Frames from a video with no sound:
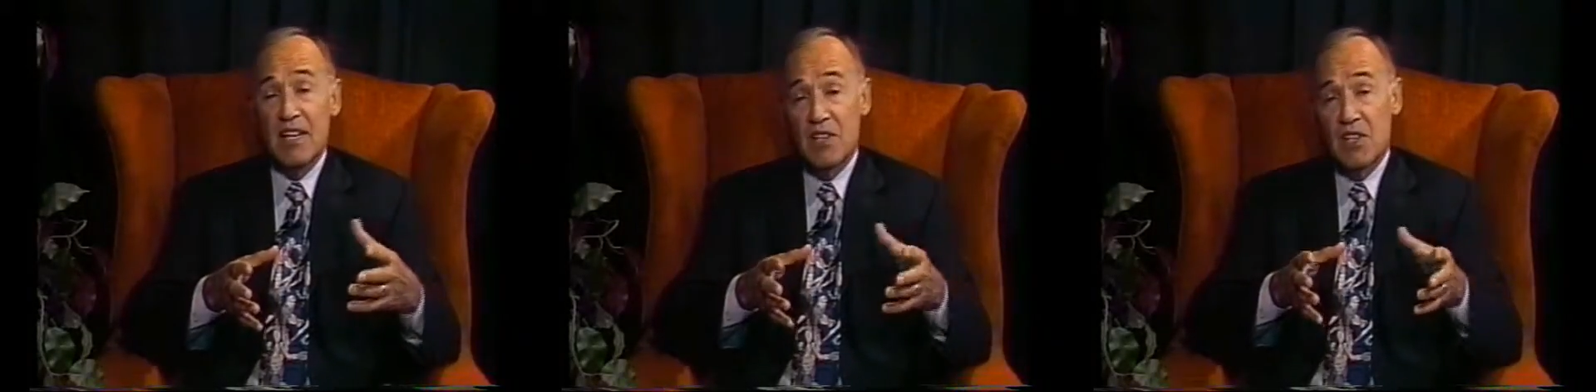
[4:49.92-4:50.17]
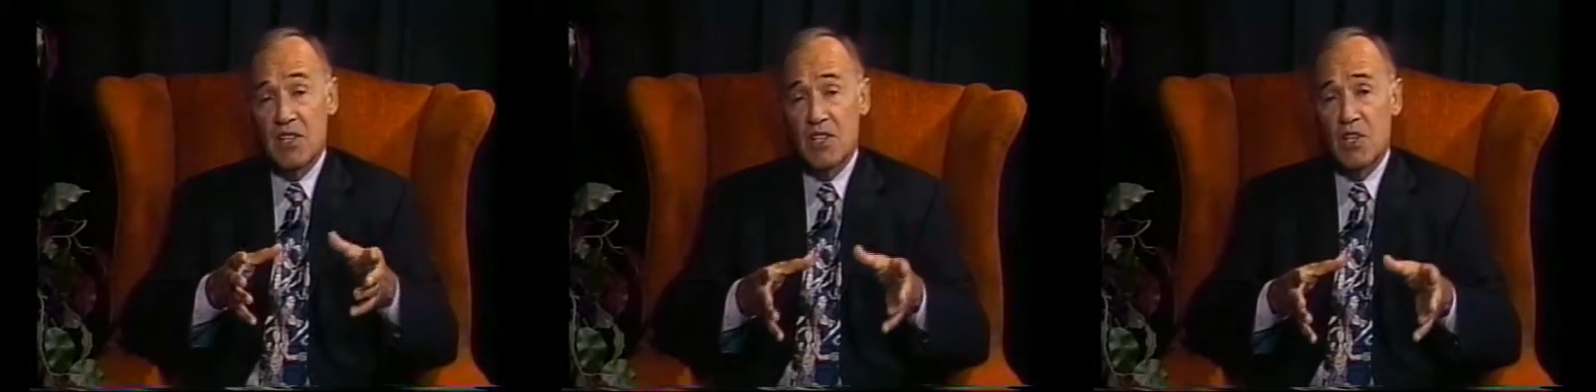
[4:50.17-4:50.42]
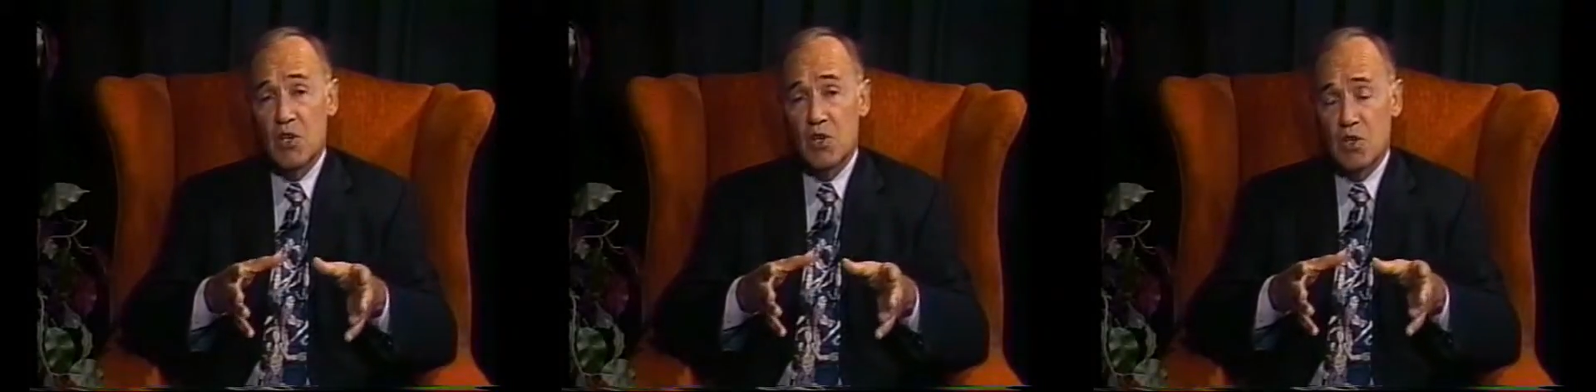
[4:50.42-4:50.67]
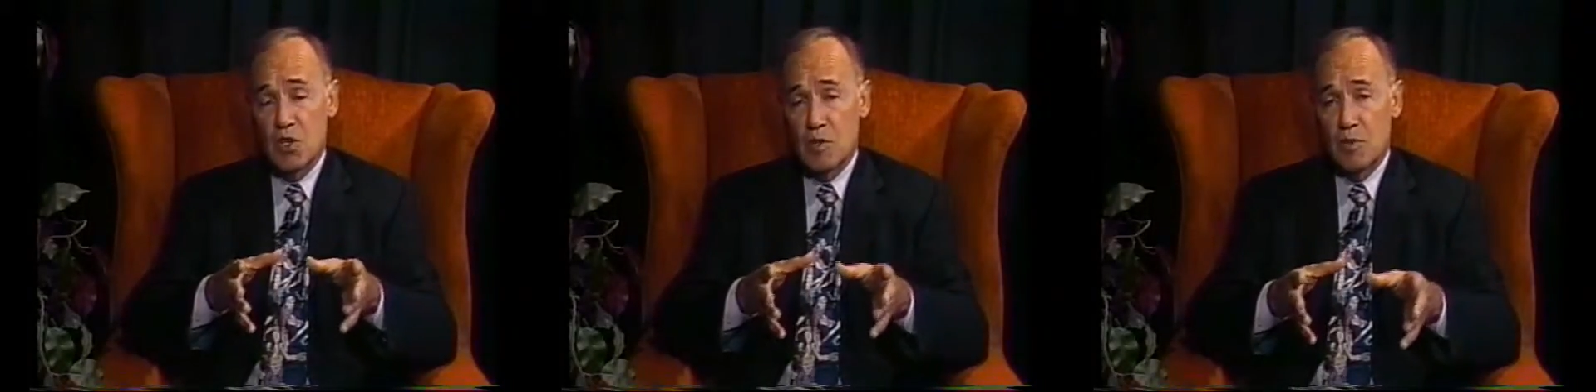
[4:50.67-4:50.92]
continue
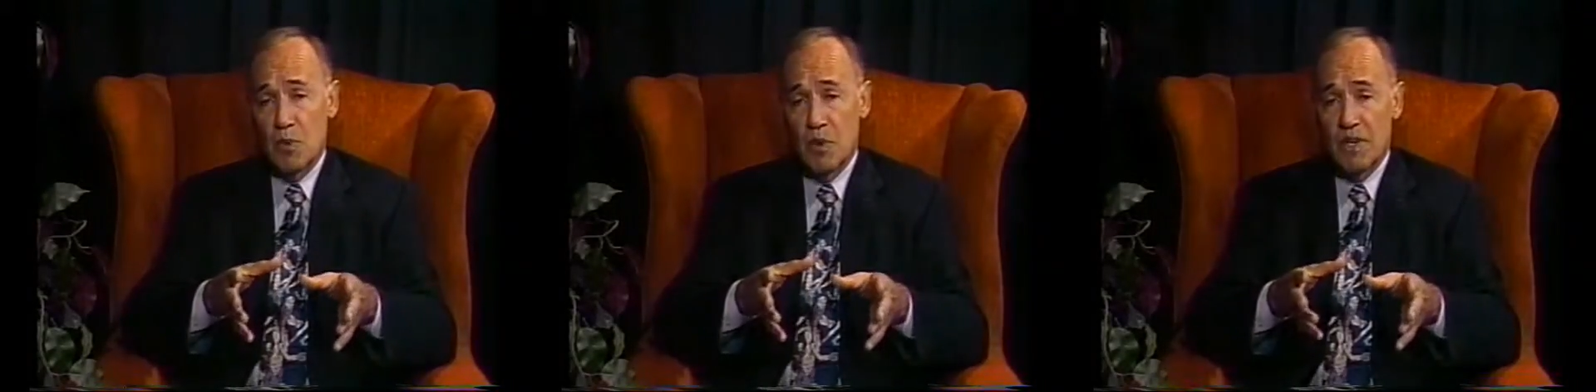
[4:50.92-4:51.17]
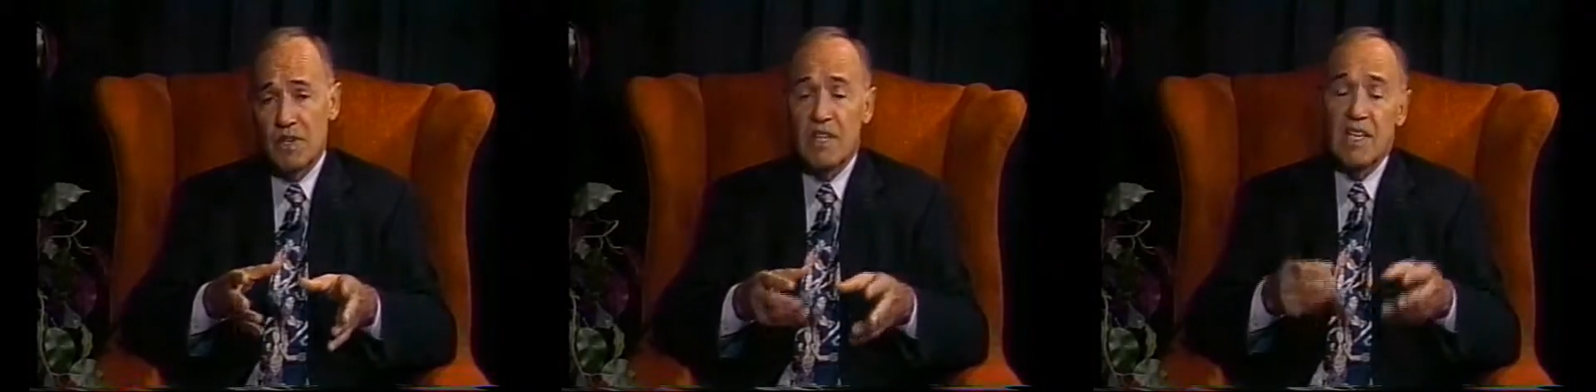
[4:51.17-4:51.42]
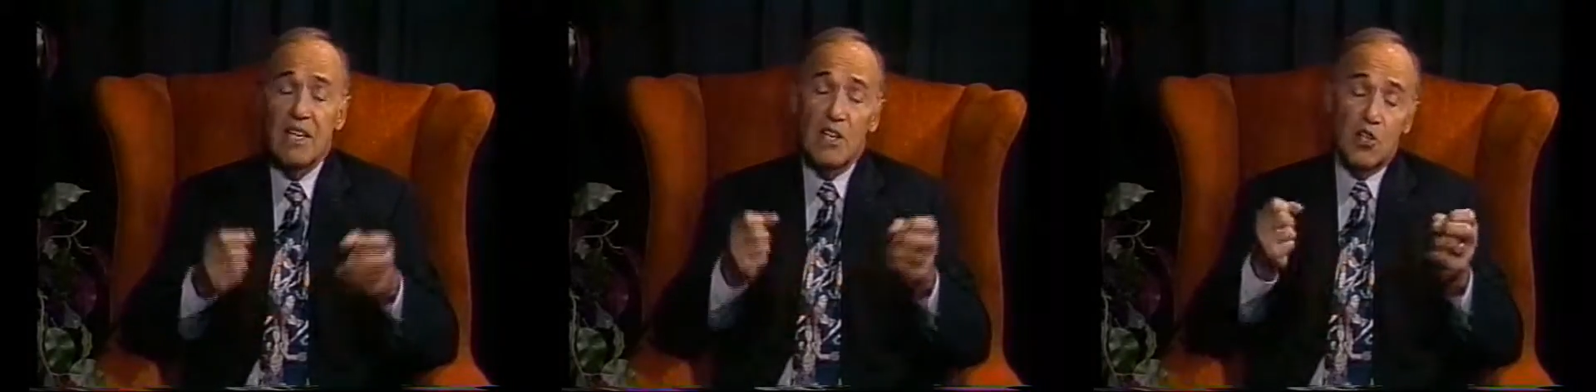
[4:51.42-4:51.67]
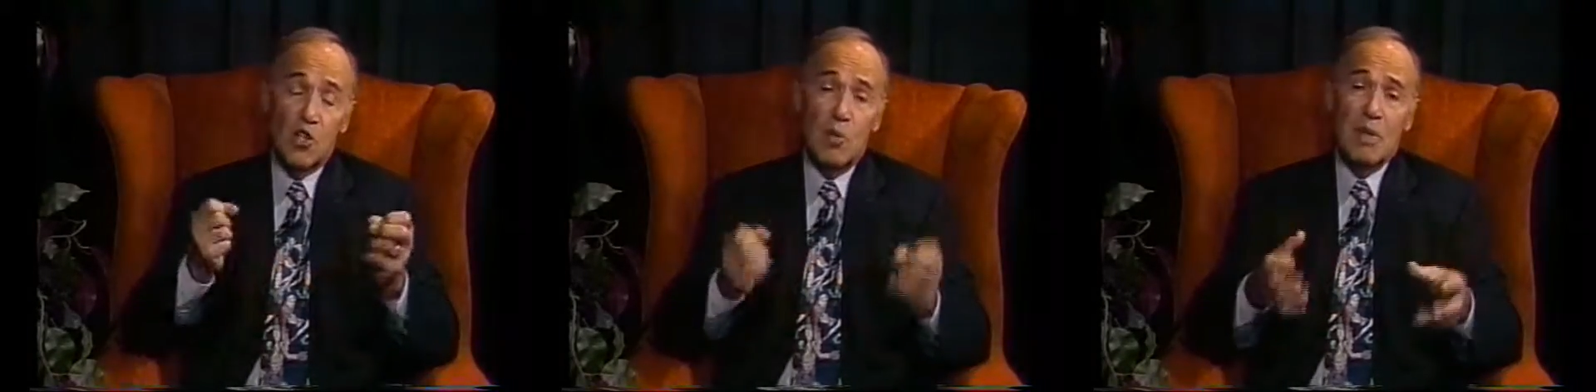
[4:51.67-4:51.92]
to support it.
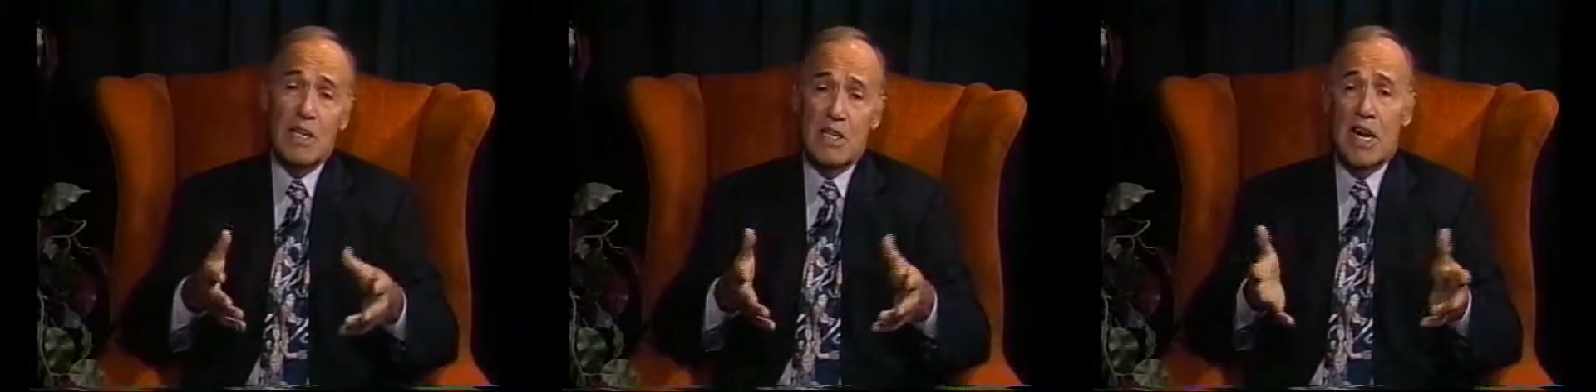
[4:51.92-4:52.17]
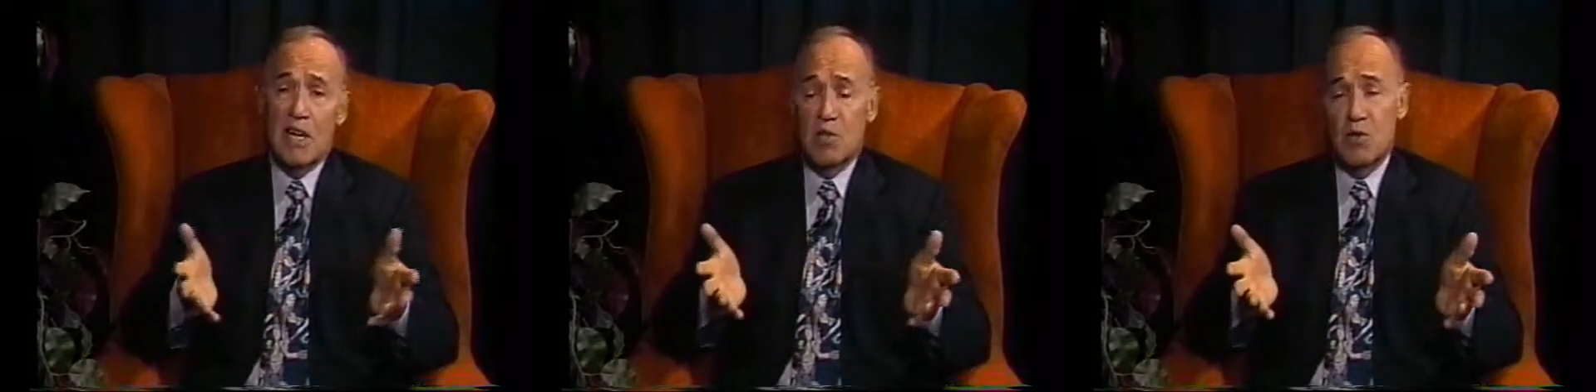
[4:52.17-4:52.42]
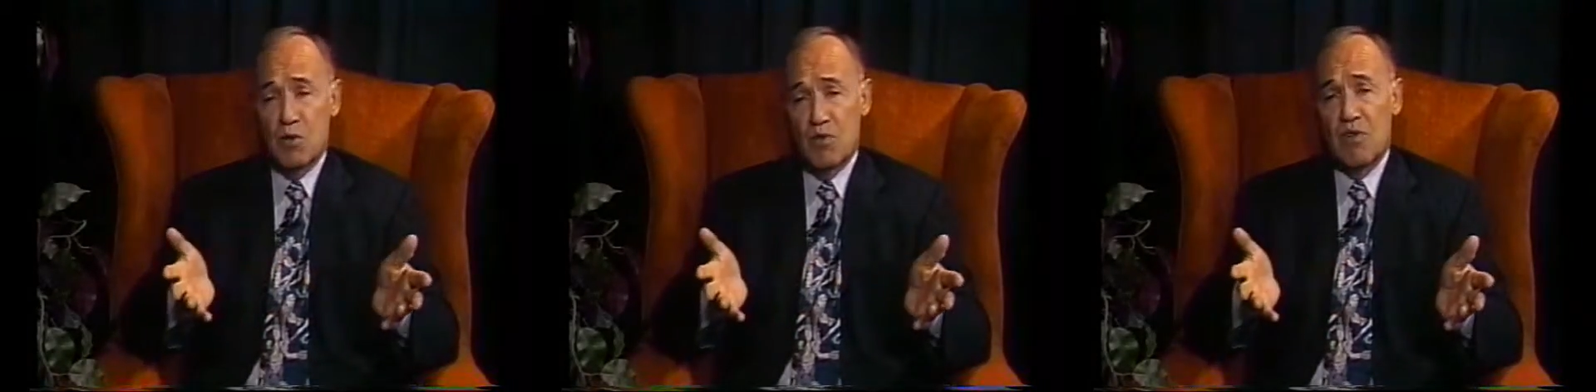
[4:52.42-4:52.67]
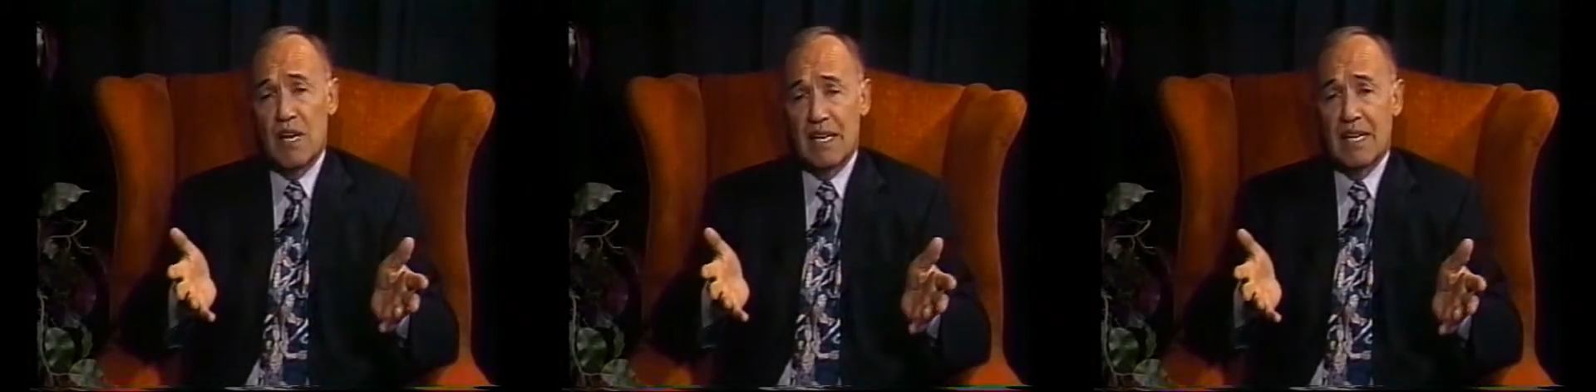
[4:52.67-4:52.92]
Too many doctors were
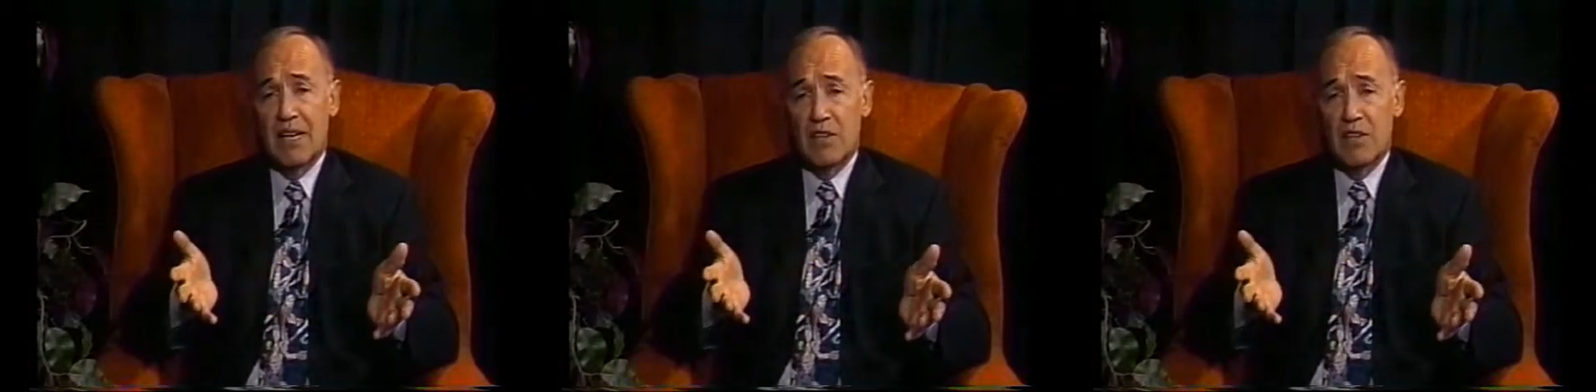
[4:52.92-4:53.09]
finding out